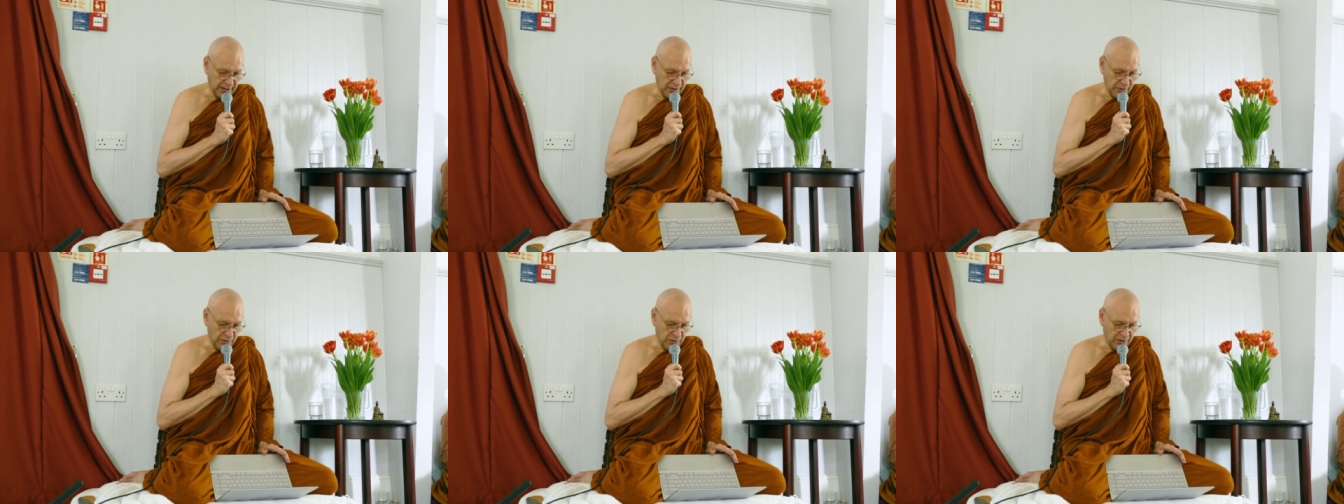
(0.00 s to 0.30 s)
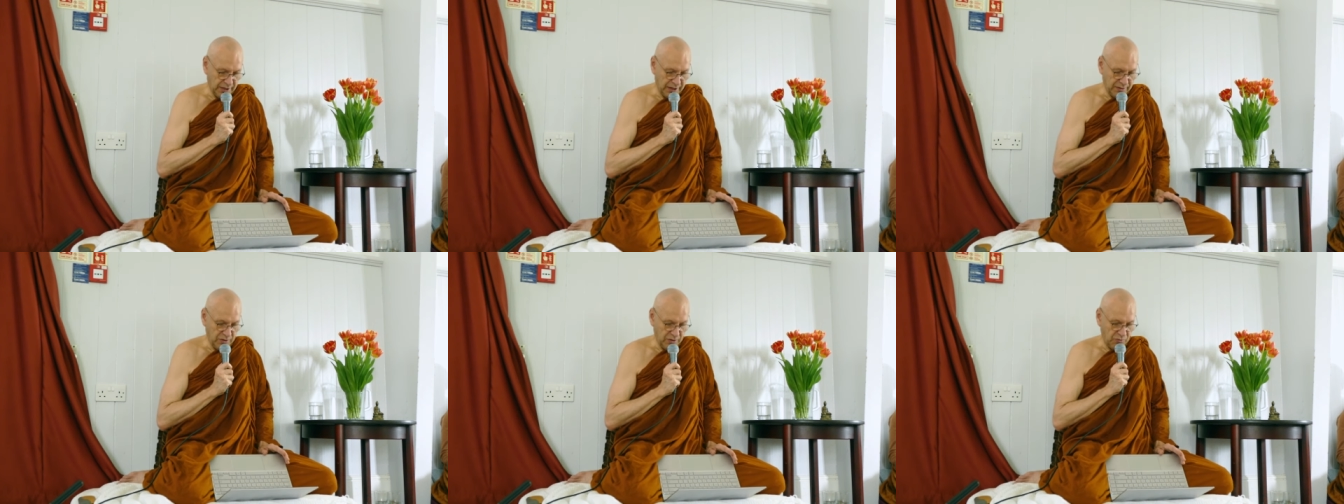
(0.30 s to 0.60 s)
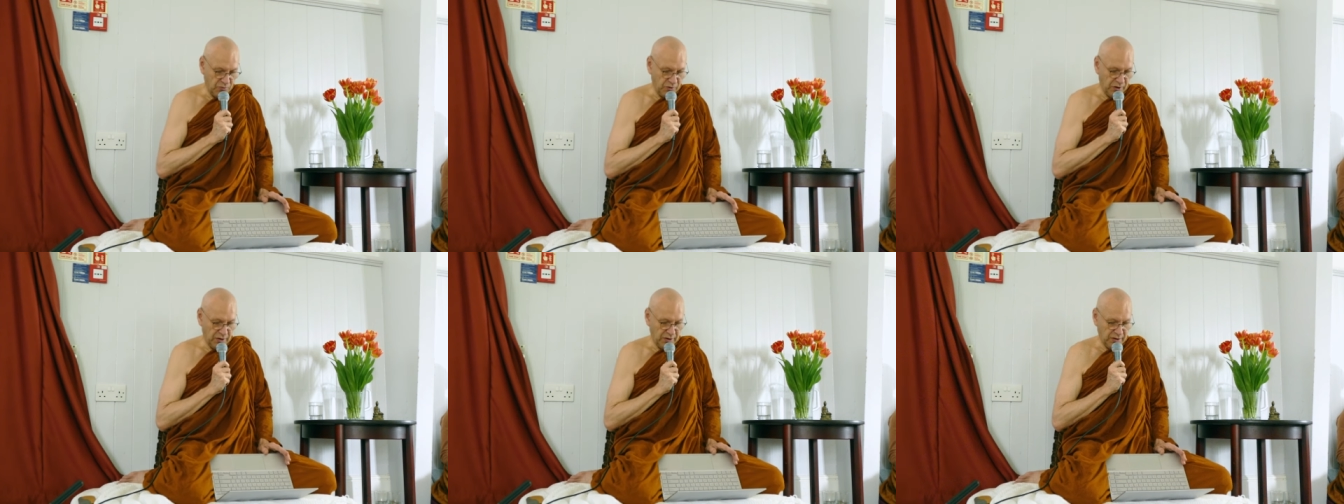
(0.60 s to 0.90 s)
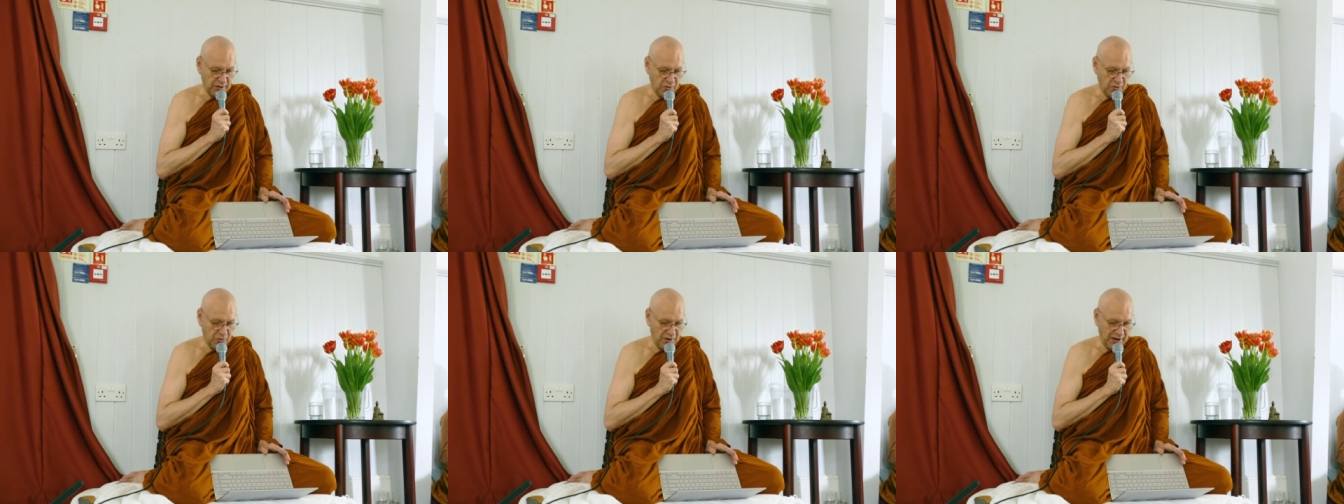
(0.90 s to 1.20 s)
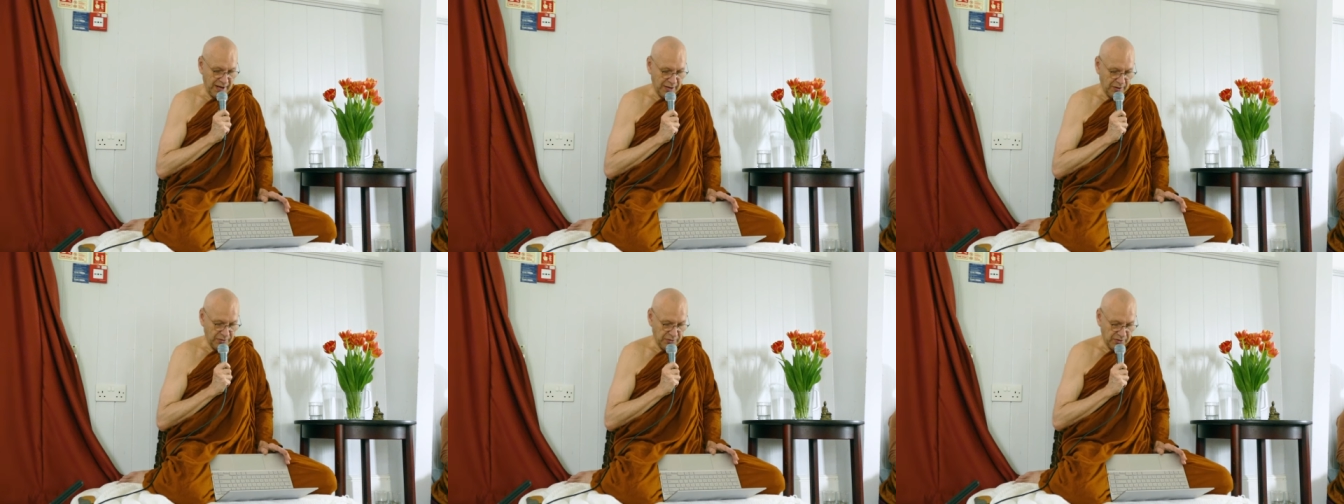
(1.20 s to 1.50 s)
you neither run
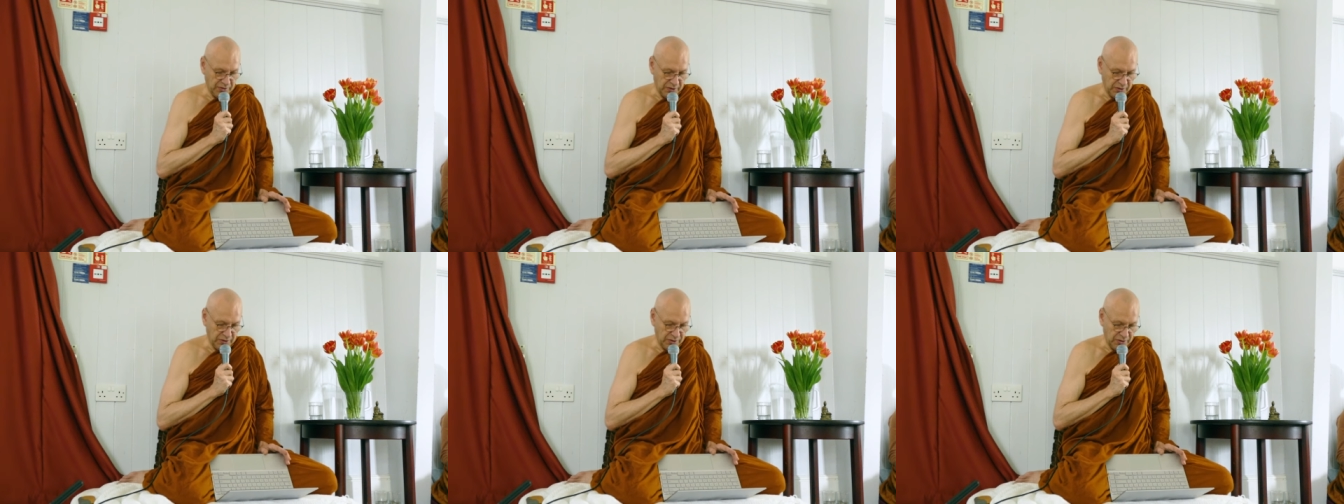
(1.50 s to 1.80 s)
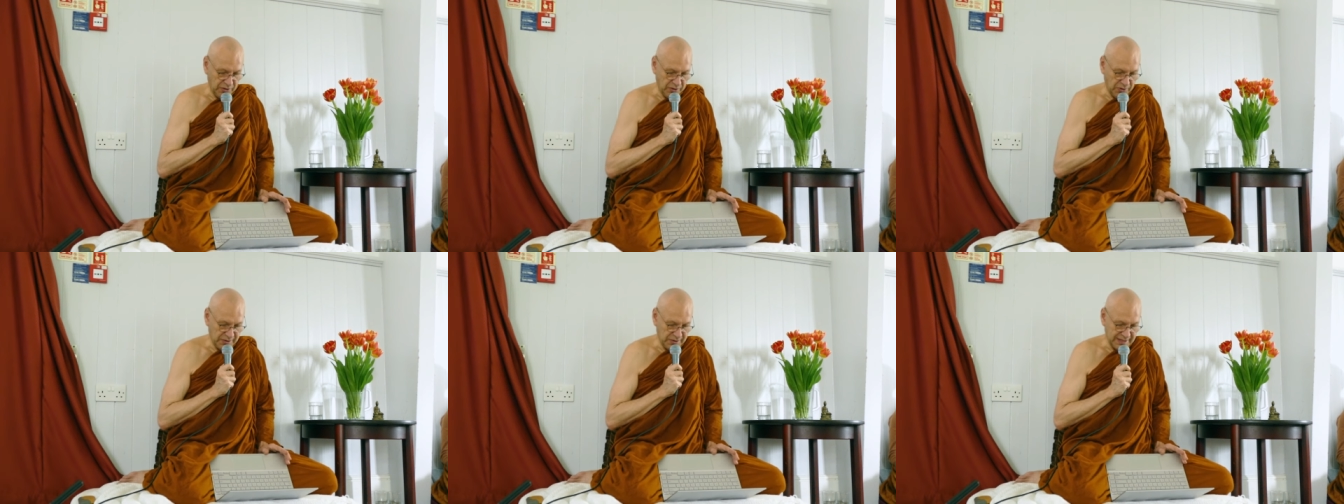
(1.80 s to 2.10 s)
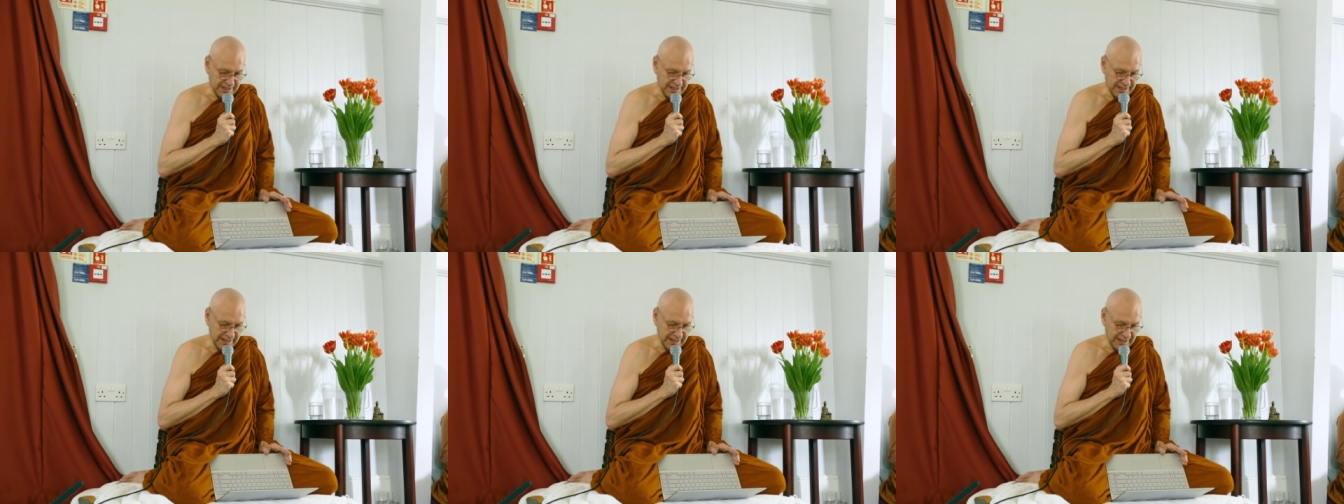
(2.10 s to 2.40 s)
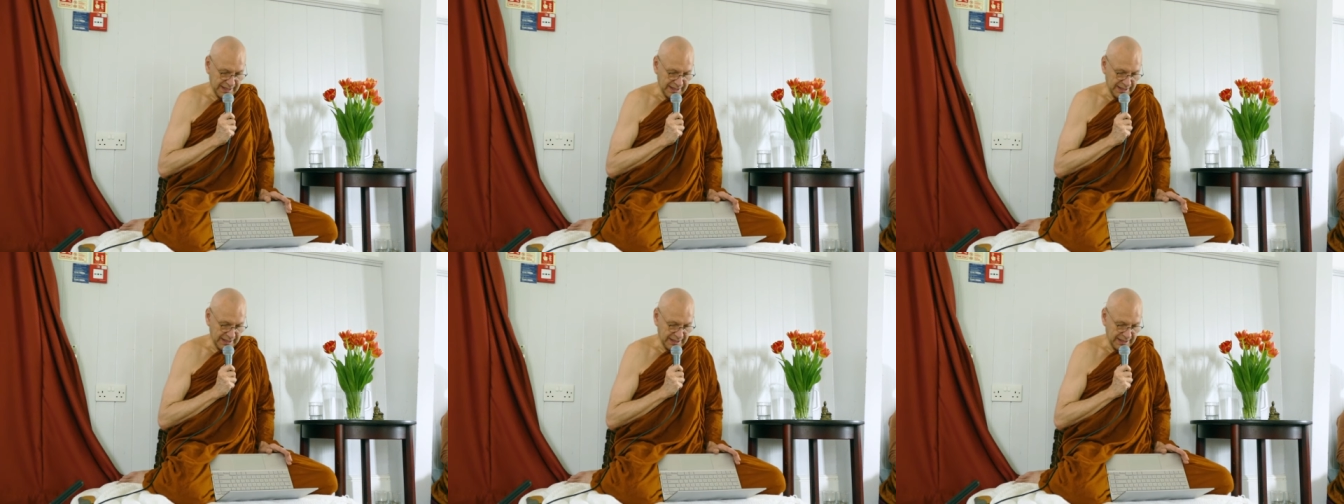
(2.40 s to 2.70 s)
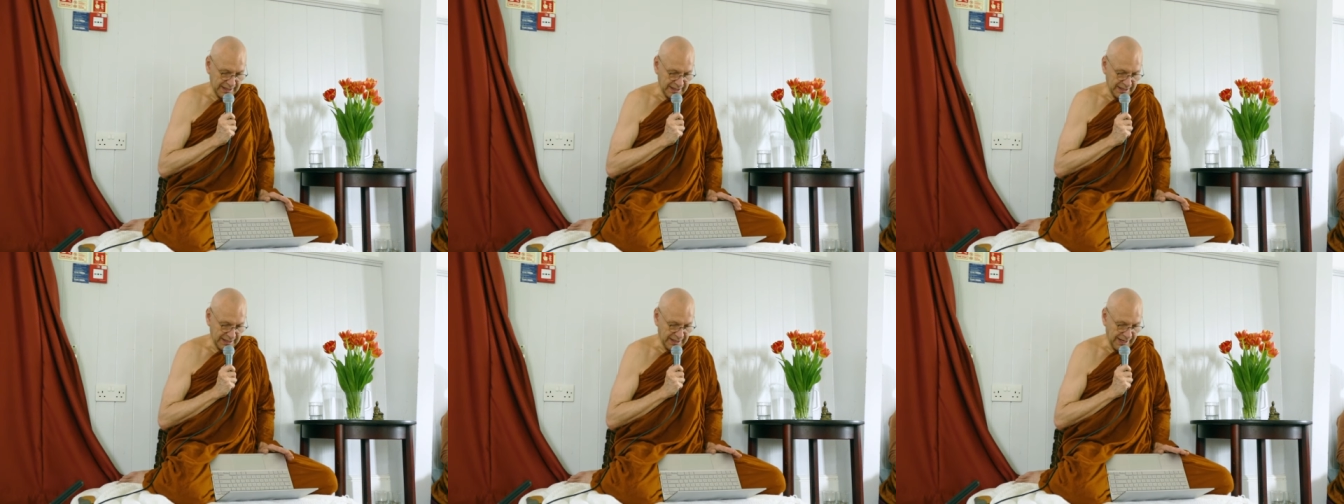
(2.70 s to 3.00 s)
around uh, nor sink
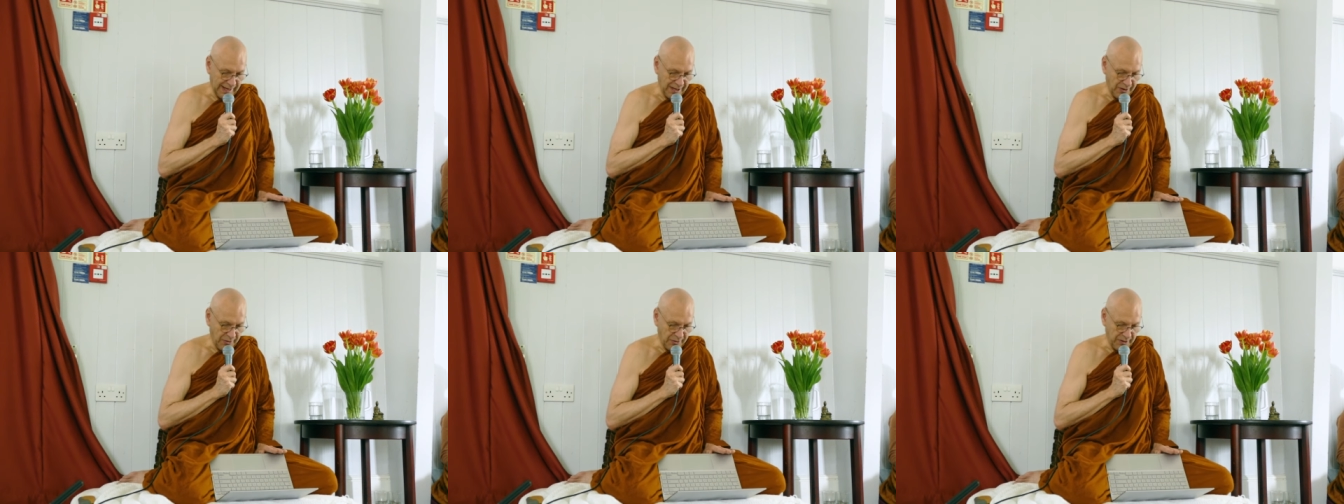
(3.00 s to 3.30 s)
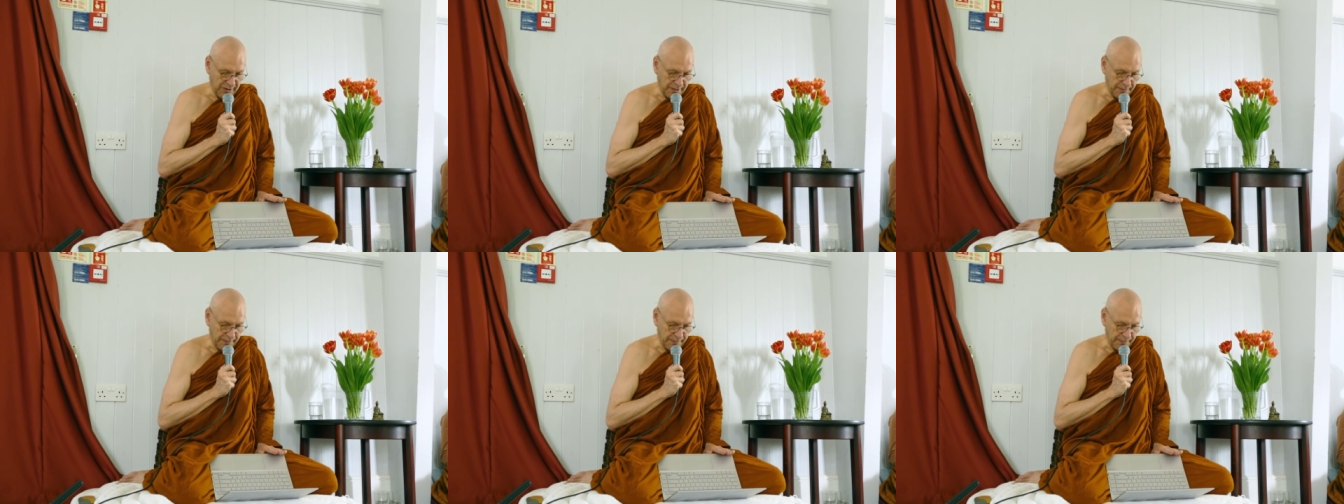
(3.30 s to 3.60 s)
down.